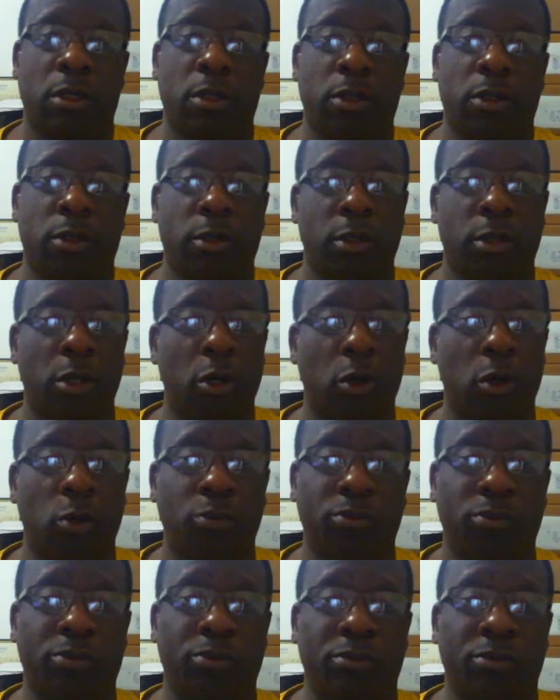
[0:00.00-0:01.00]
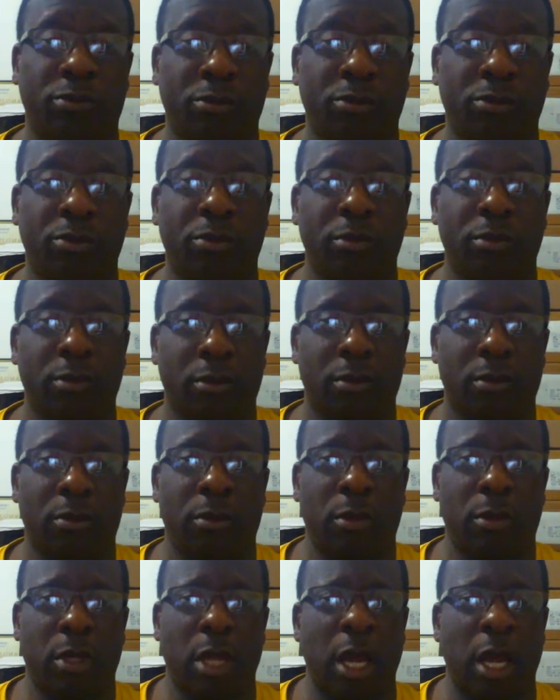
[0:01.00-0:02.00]
So
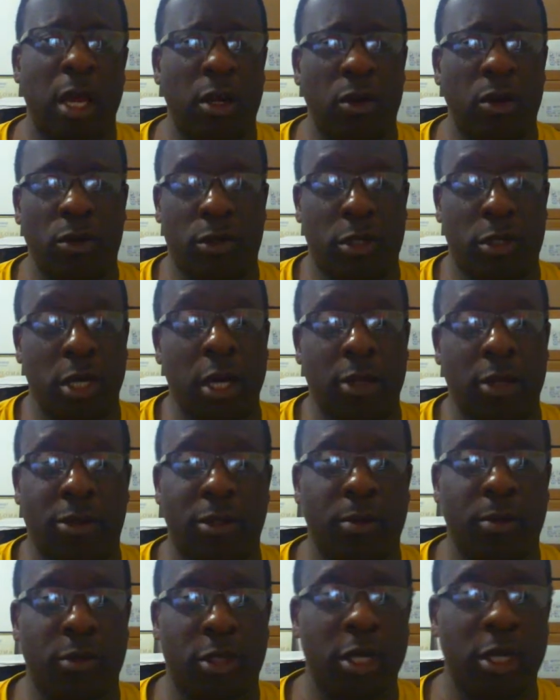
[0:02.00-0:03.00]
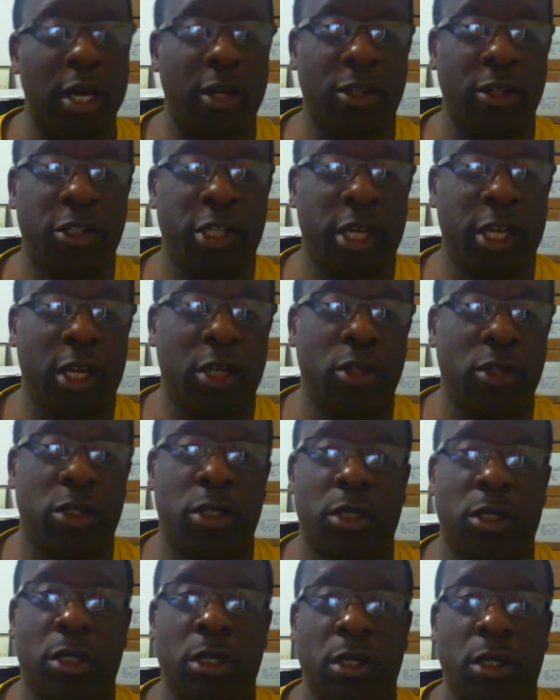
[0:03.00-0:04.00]
I know something's got to
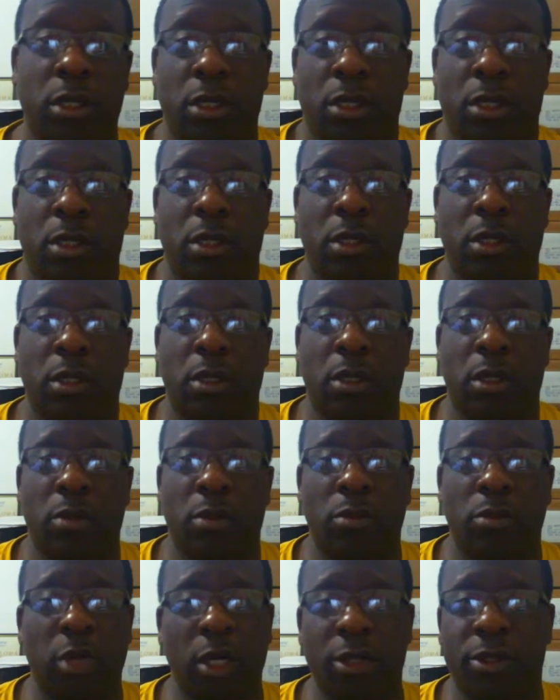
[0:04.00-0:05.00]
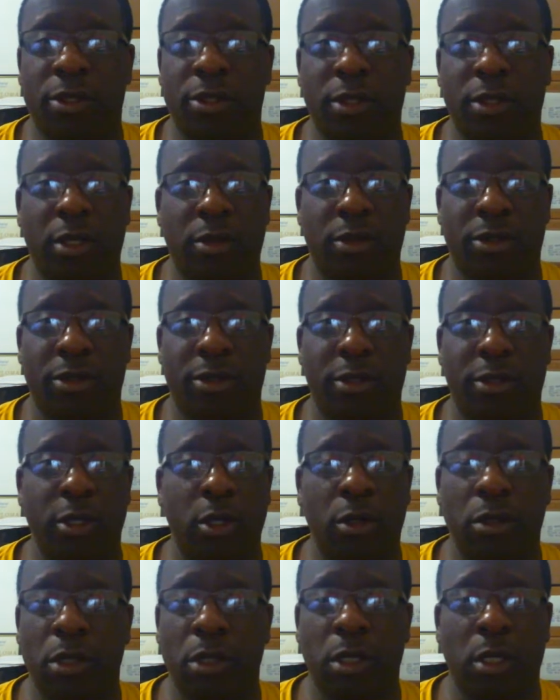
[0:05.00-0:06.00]
change, but
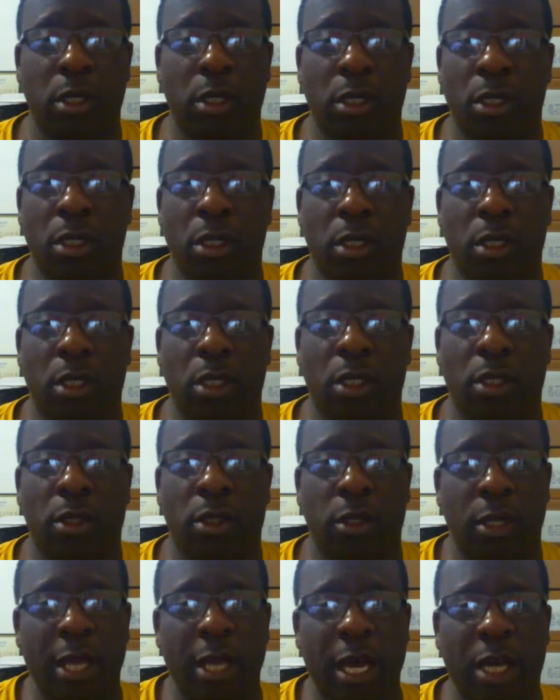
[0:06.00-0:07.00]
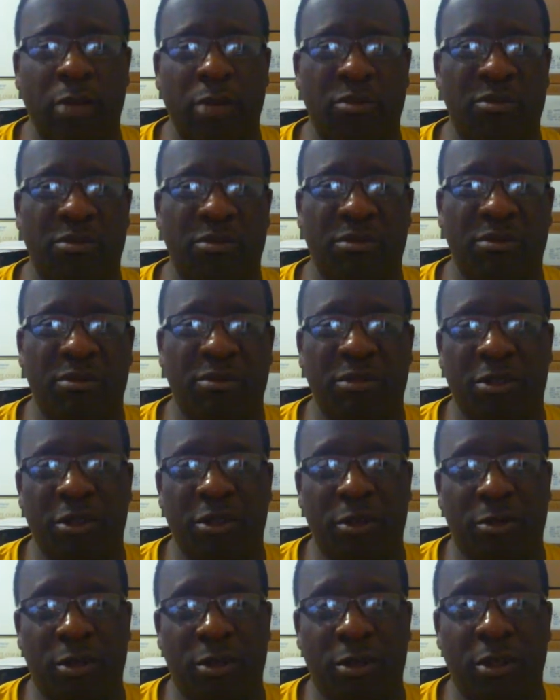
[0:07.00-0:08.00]
still, they're not
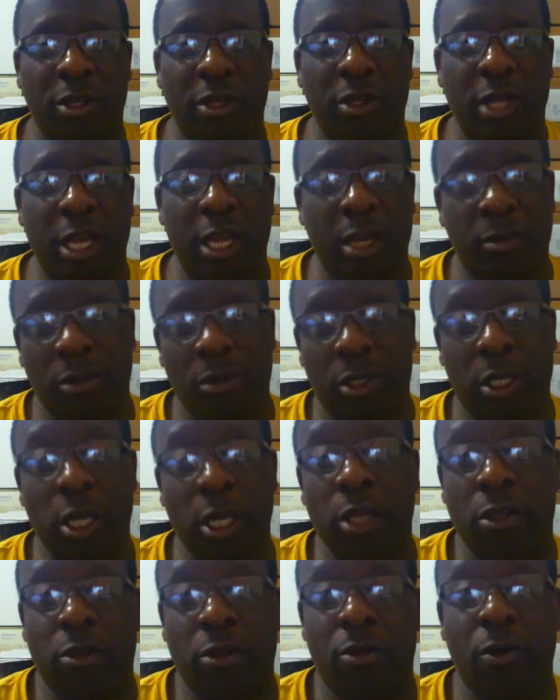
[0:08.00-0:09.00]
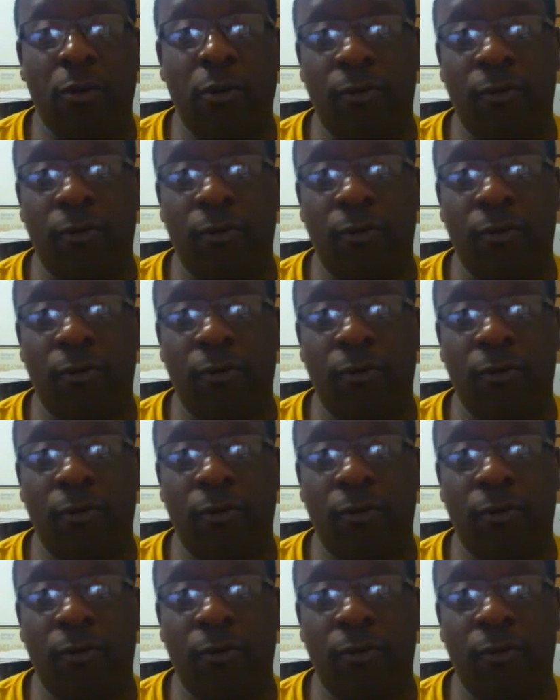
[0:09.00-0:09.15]
able to get their